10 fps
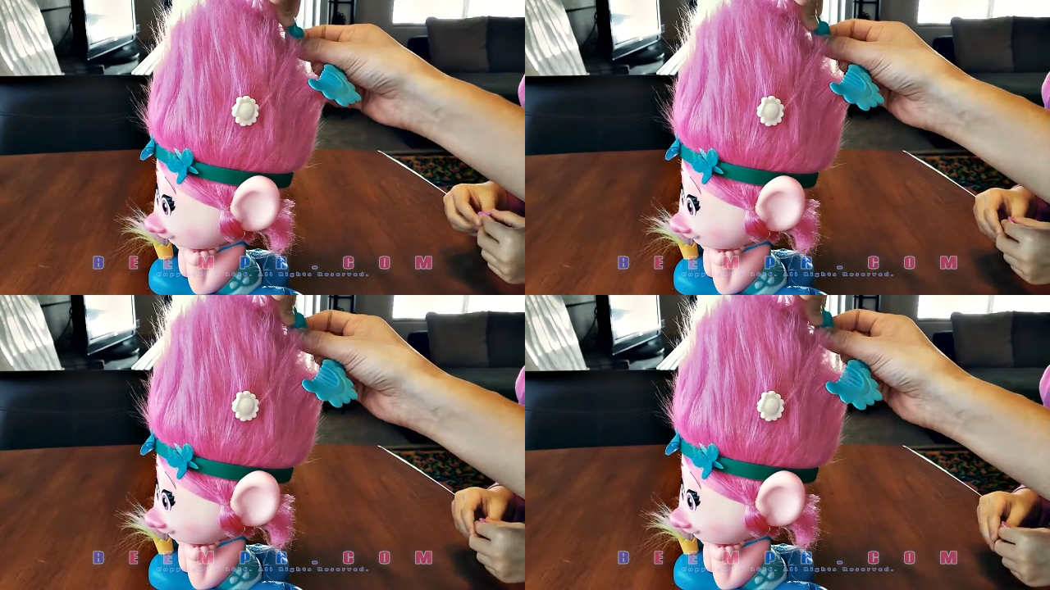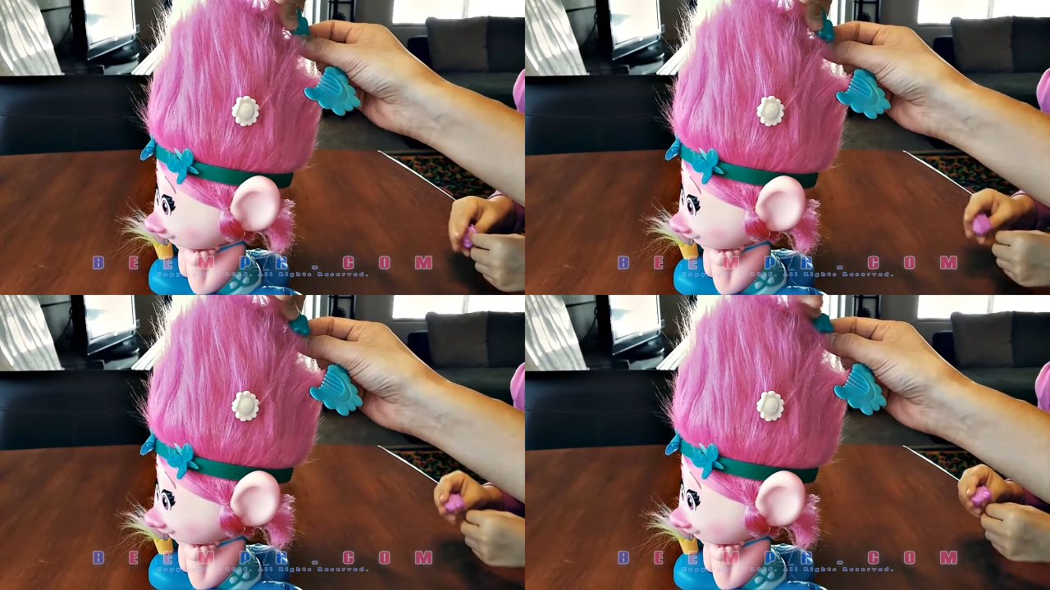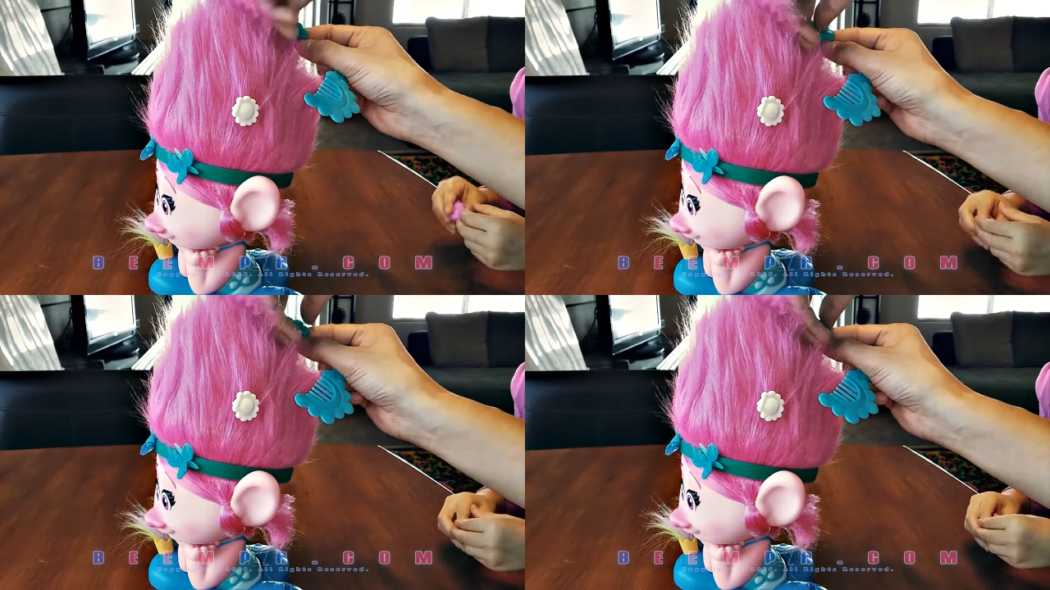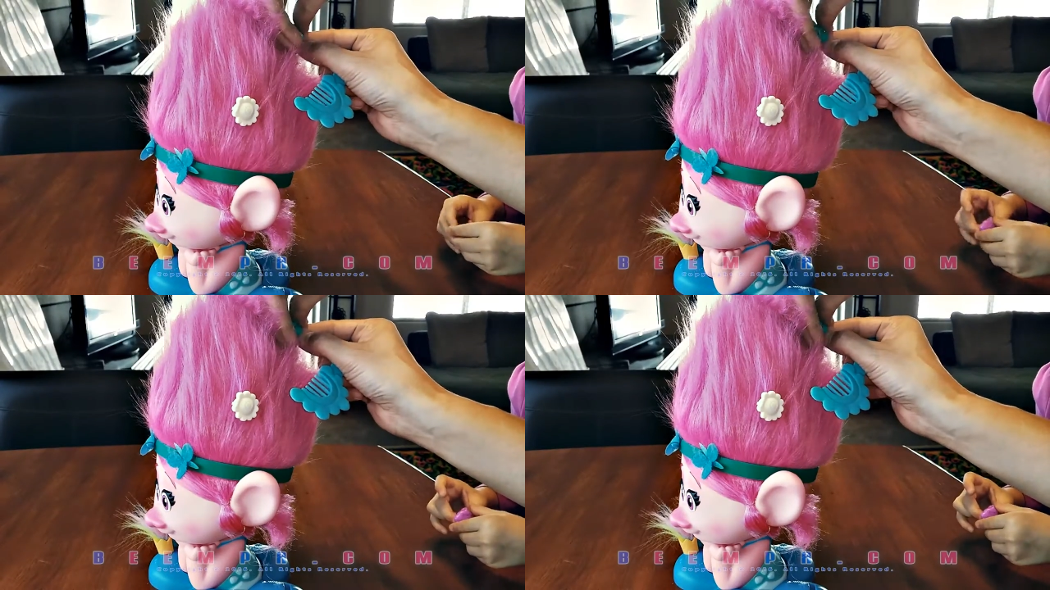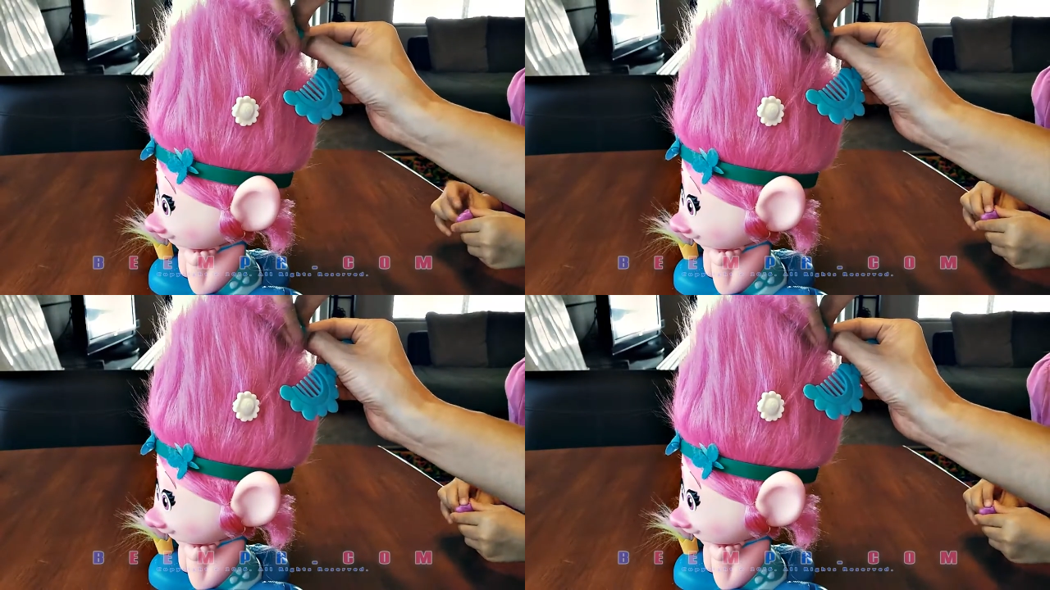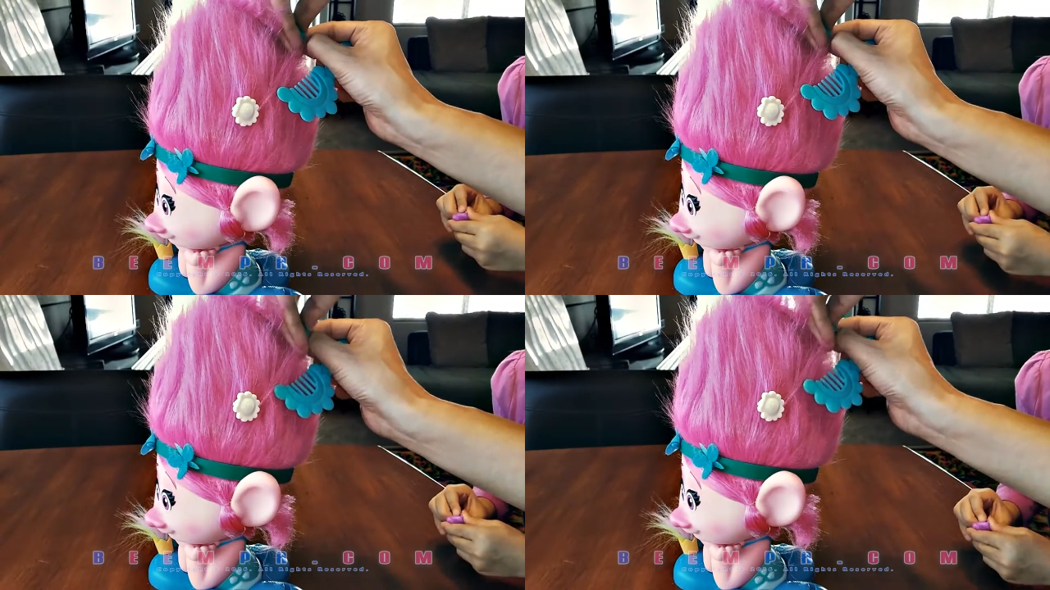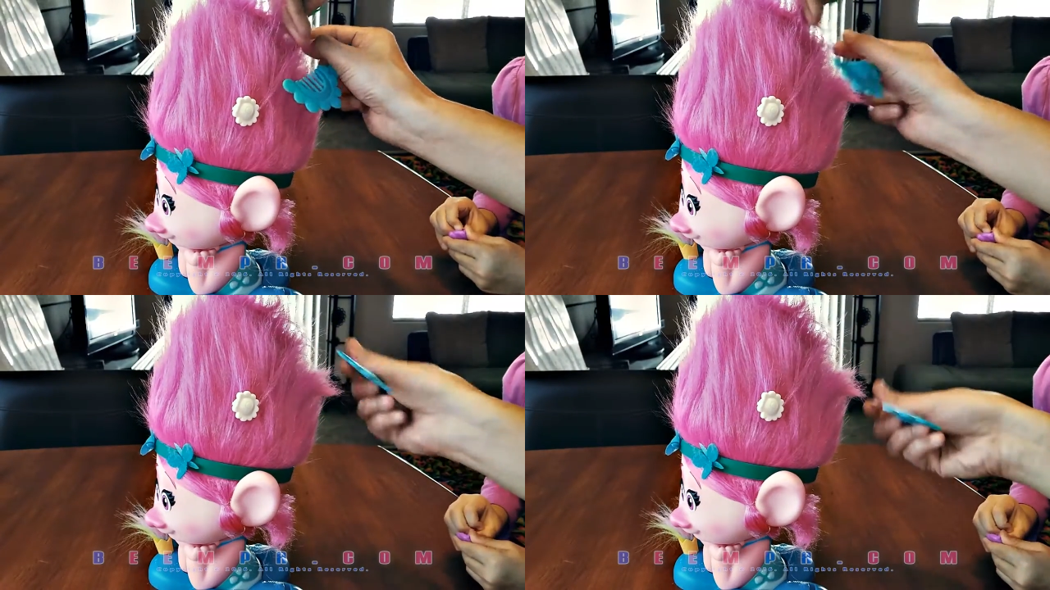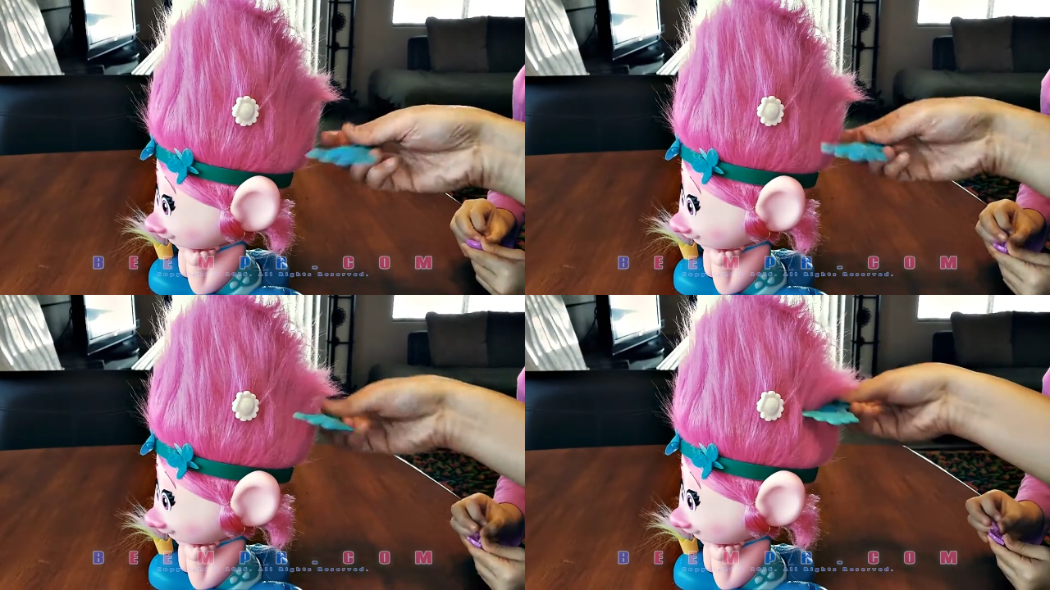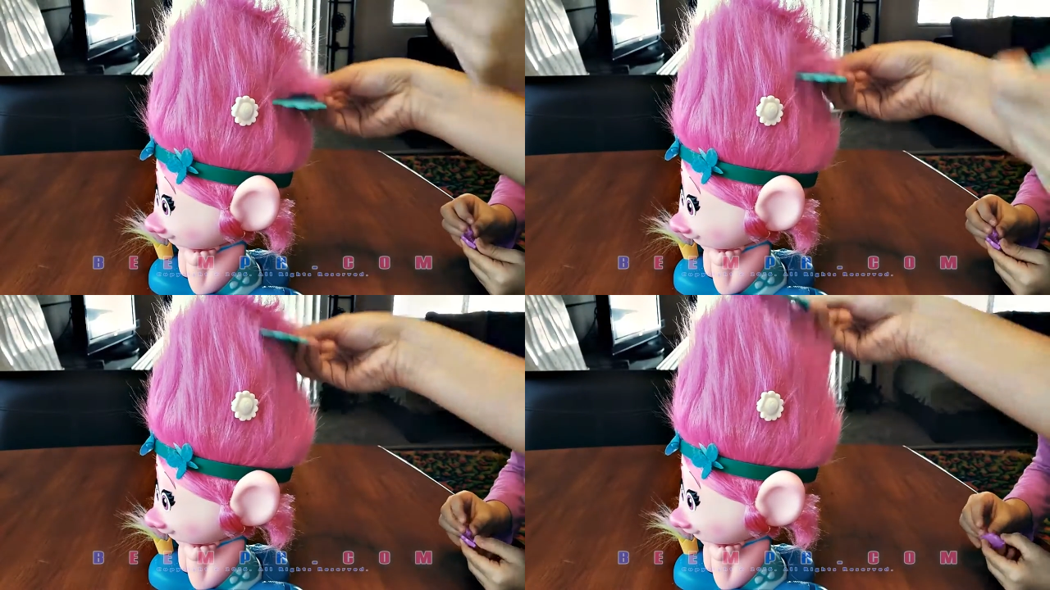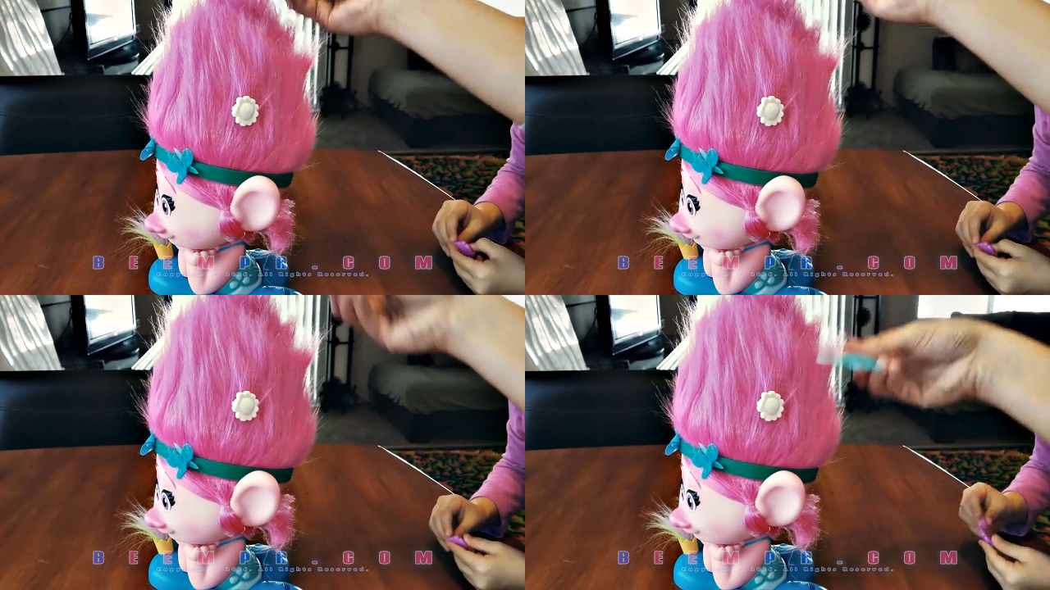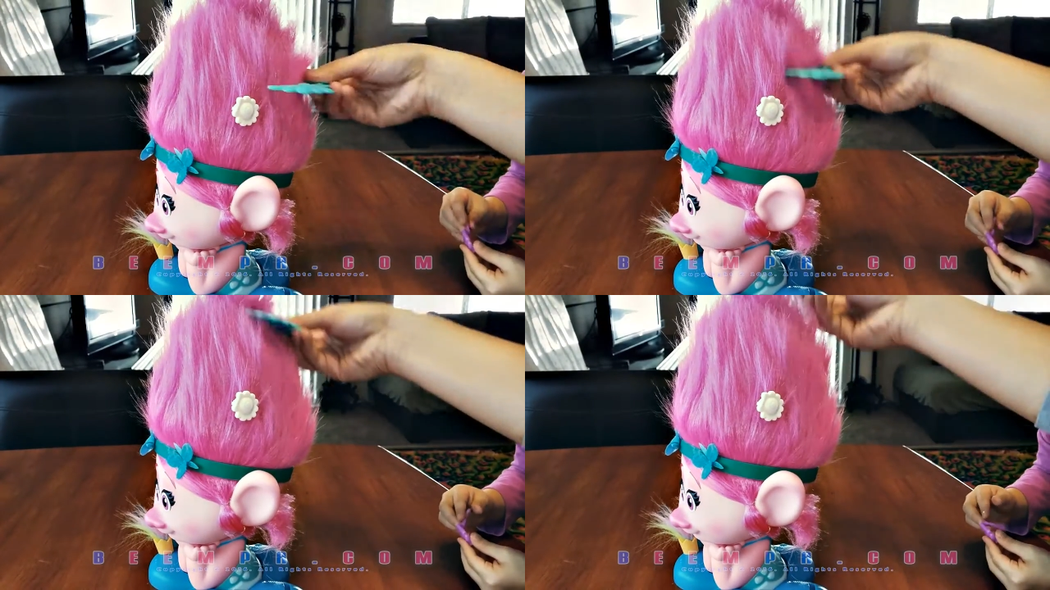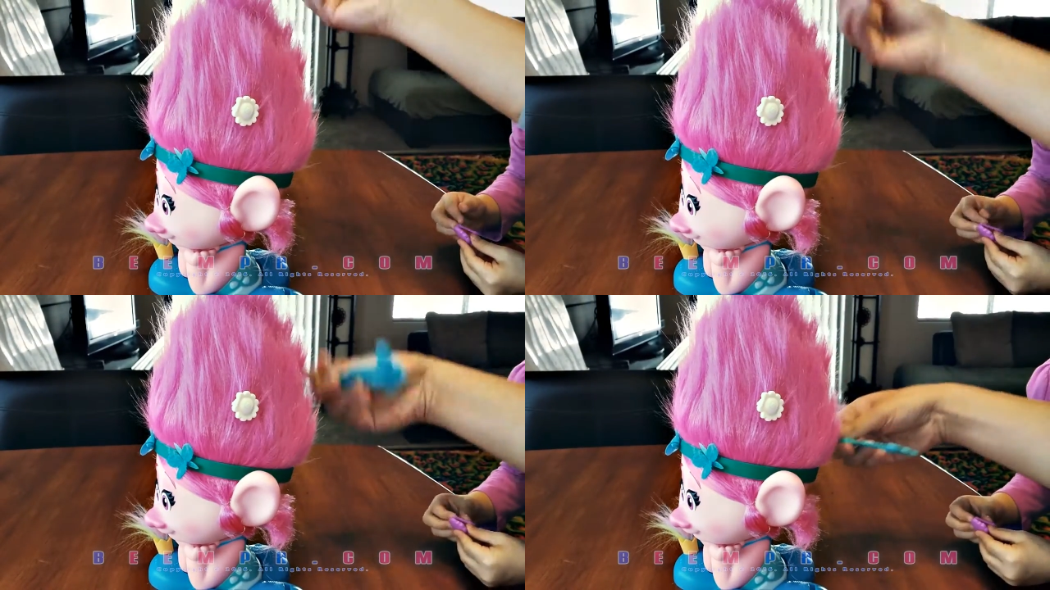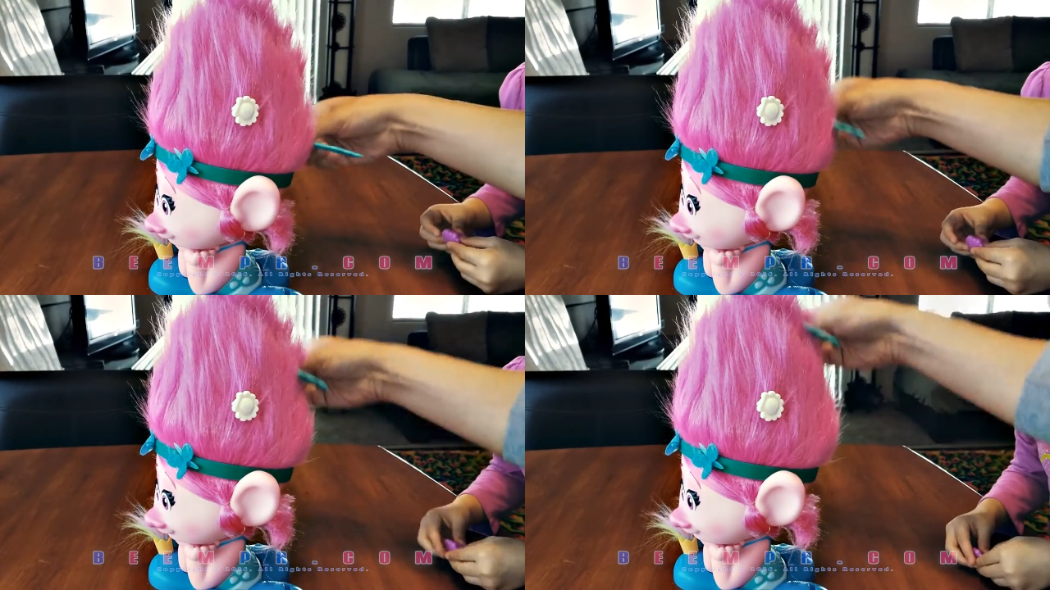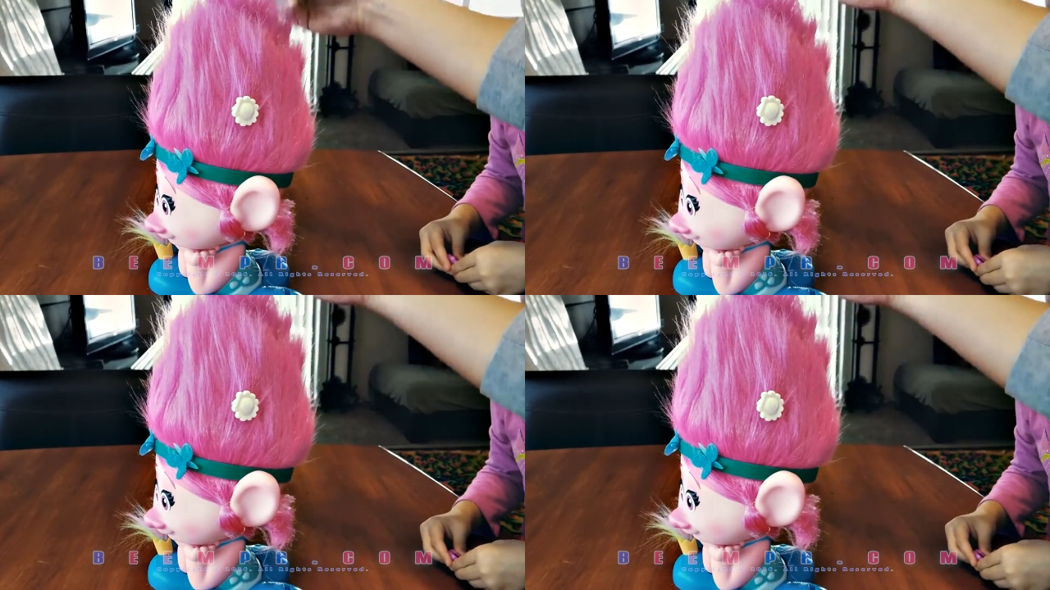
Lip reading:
[unreadable: no face in view]